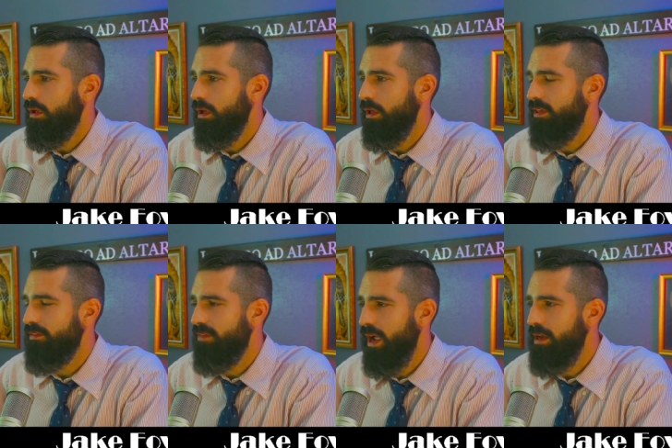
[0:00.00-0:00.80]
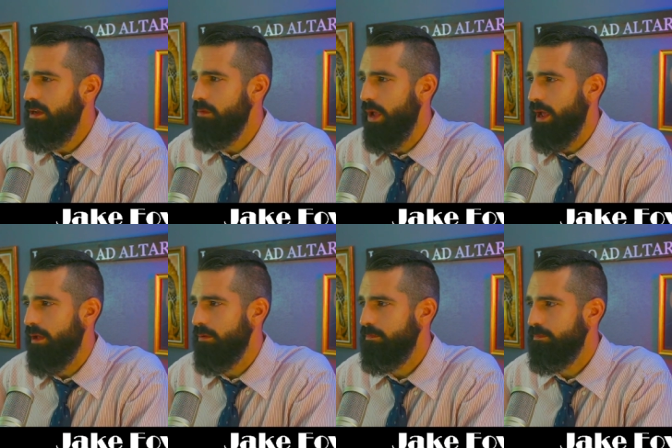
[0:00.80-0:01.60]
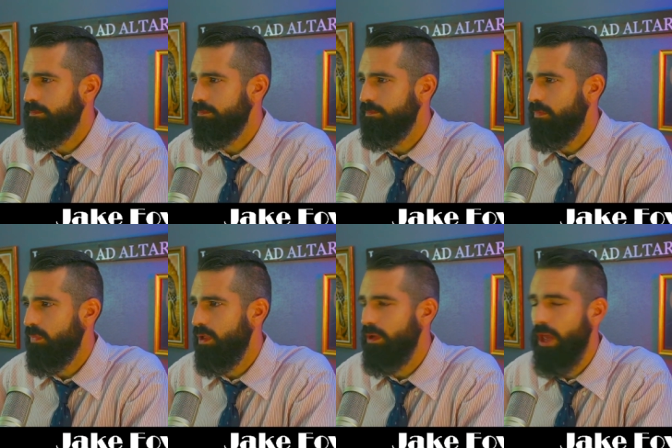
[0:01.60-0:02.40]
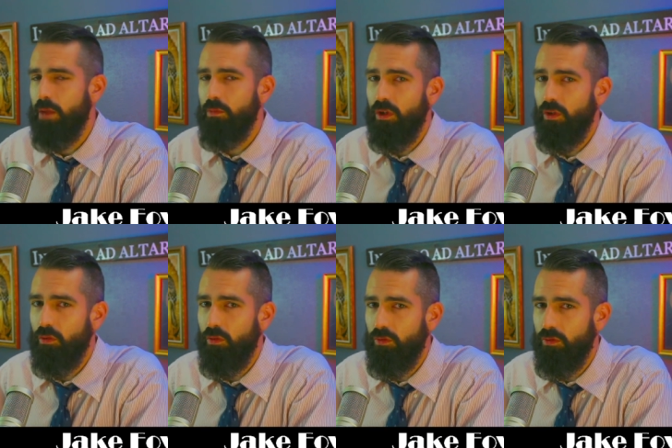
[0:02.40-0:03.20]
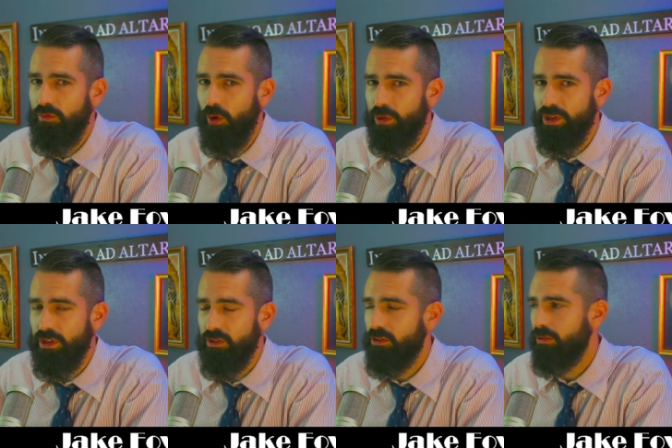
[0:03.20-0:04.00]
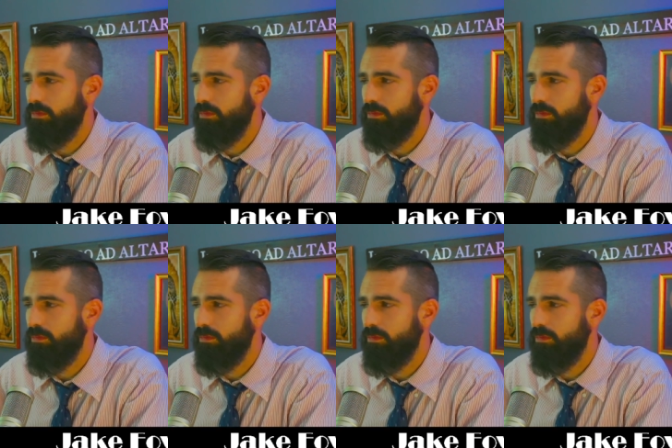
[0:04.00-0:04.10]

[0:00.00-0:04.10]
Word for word: And they find a man named Photius.